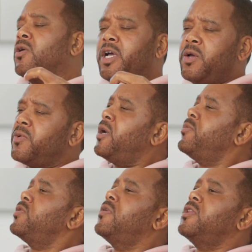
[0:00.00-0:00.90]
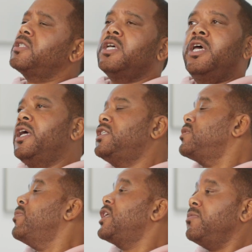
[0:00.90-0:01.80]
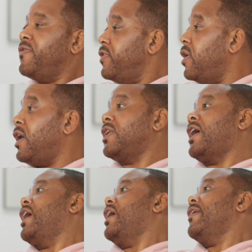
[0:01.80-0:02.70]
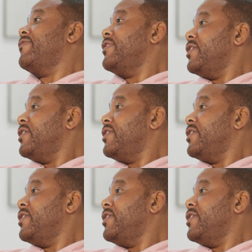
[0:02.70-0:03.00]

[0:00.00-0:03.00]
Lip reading: Or hey, when I'm doing this, it just makes me feel alive.